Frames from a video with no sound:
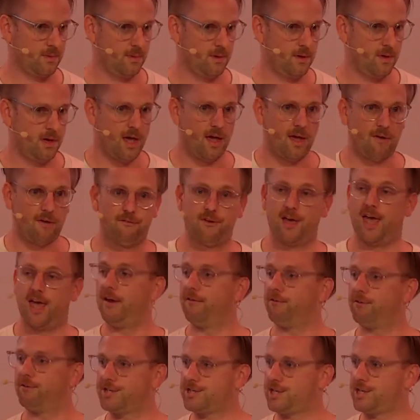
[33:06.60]
For
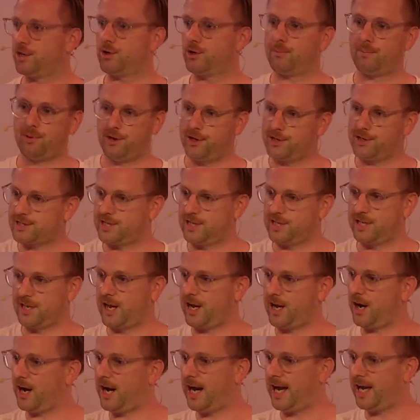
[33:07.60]
every single person that
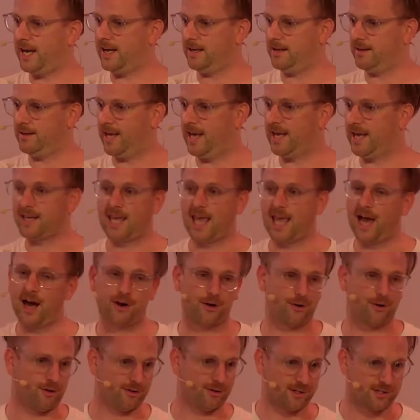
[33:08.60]
I encounter
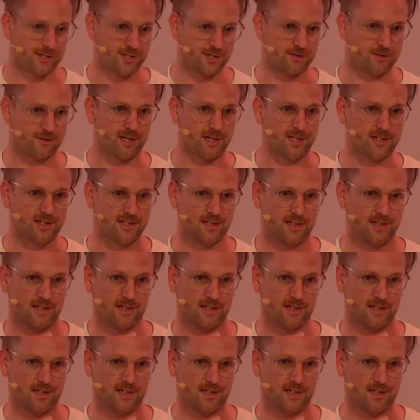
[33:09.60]
on the street.